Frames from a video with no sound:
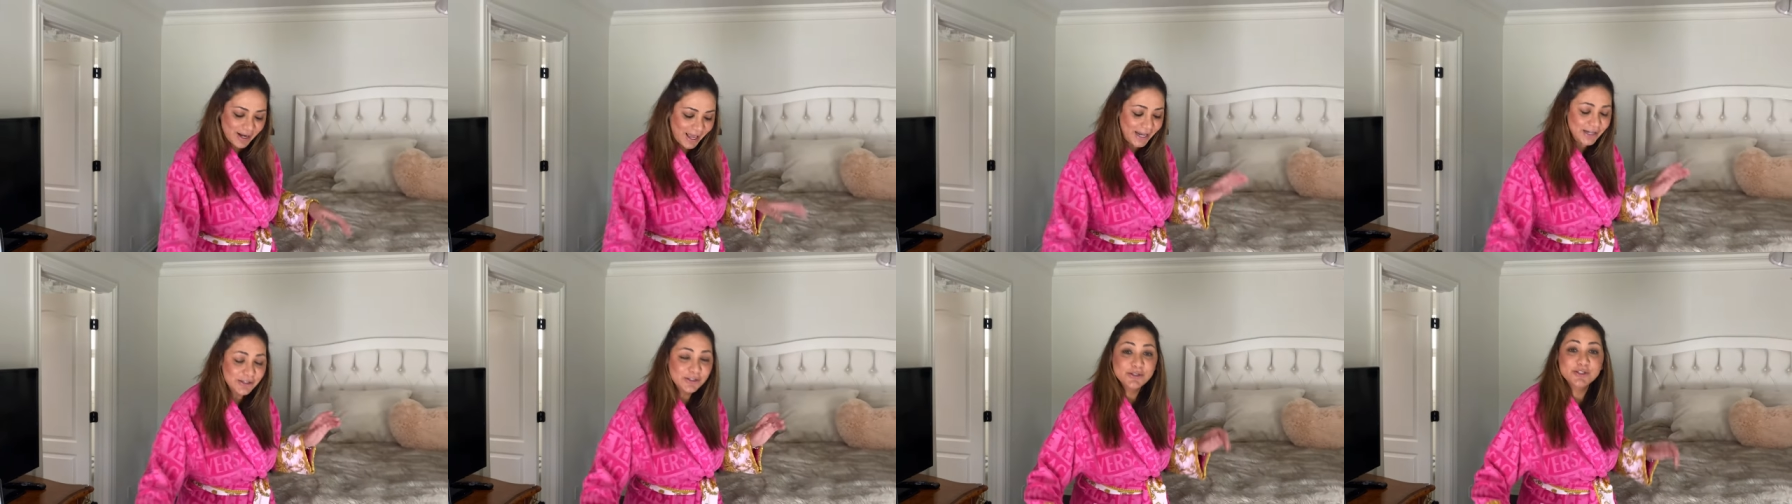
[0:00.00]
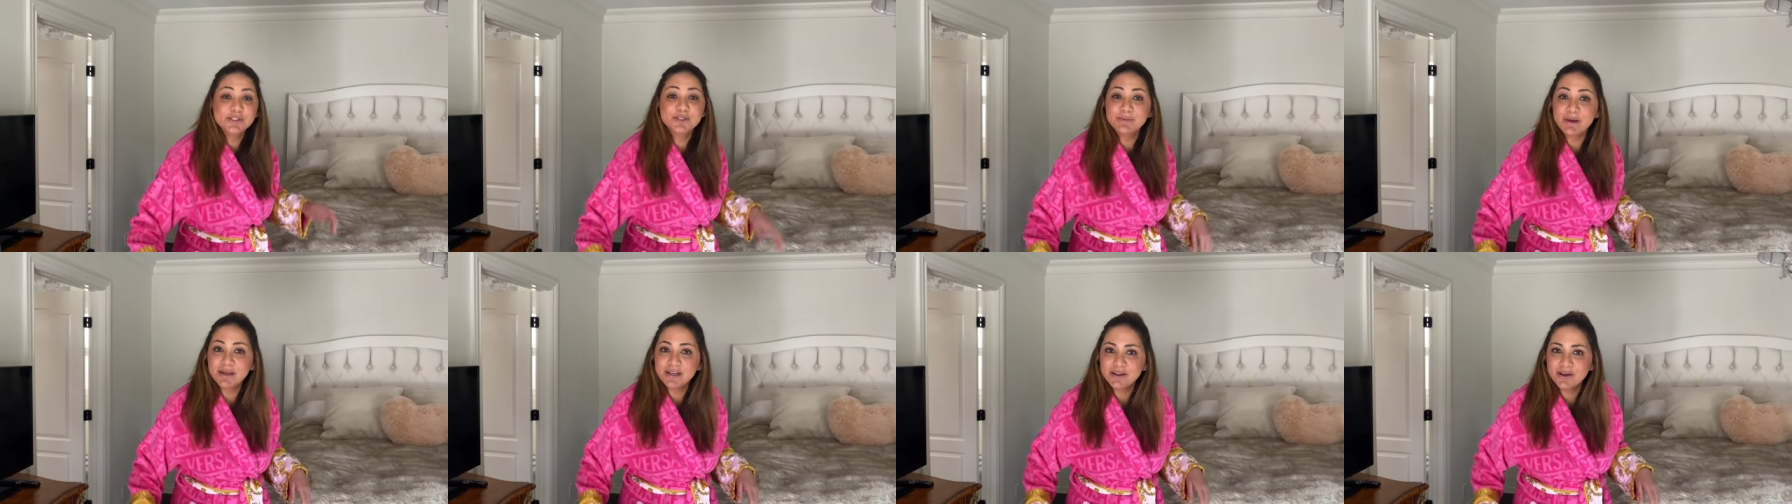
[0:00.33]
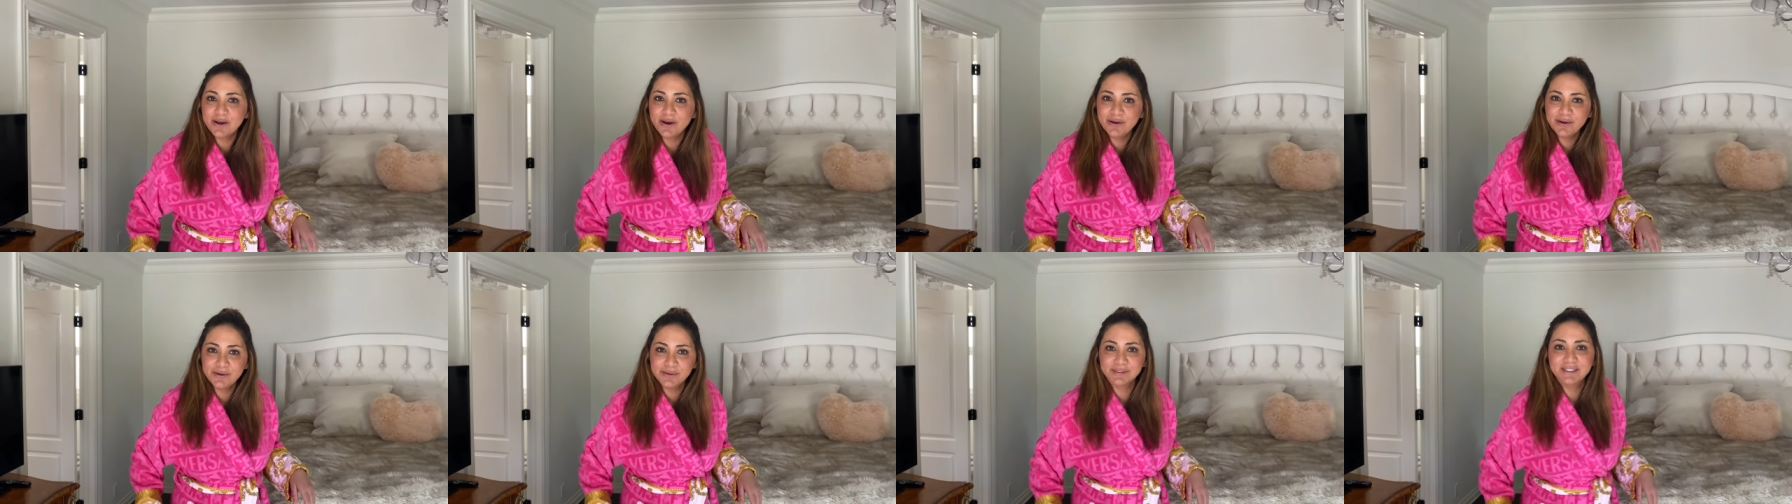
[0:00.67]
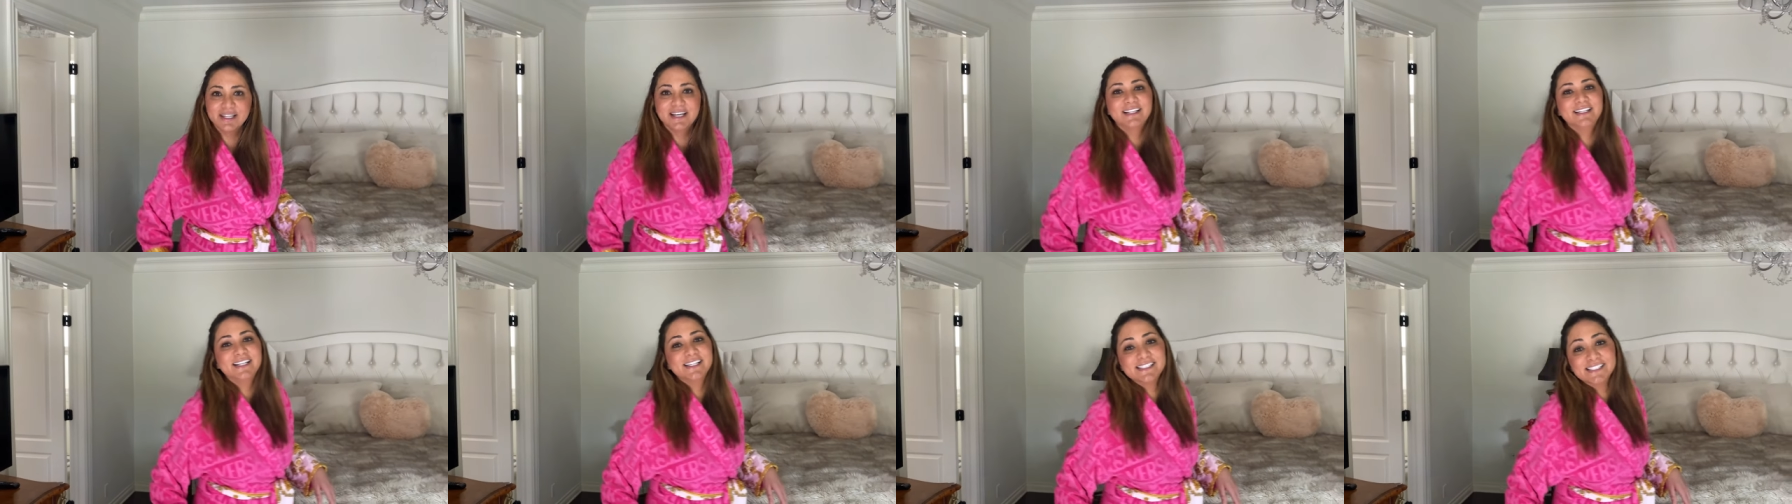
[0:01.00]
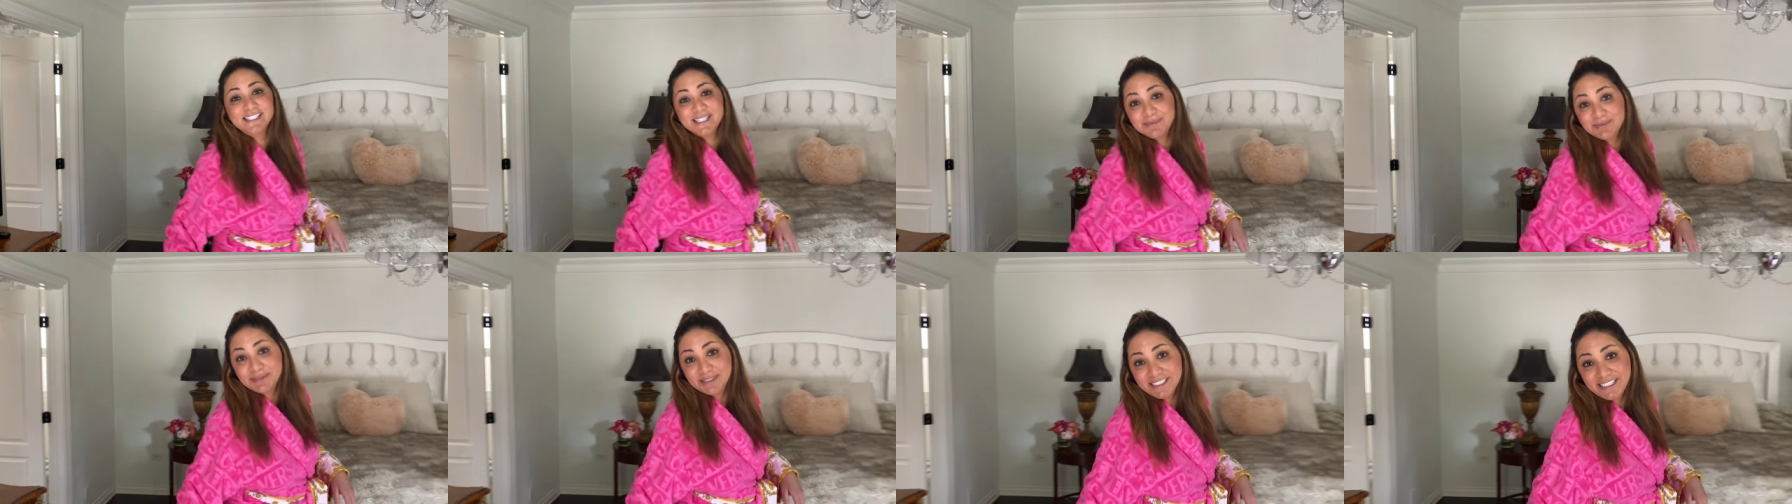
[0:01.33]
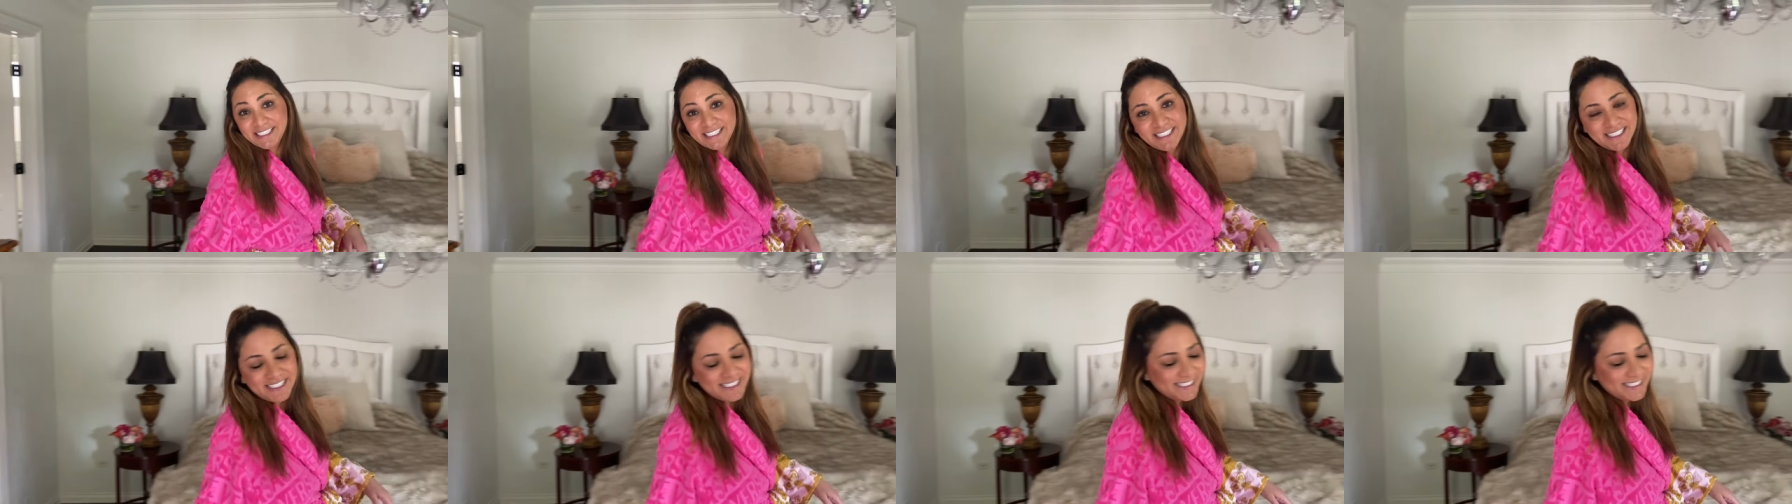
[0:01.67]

and use my code. Let's keep cleaning.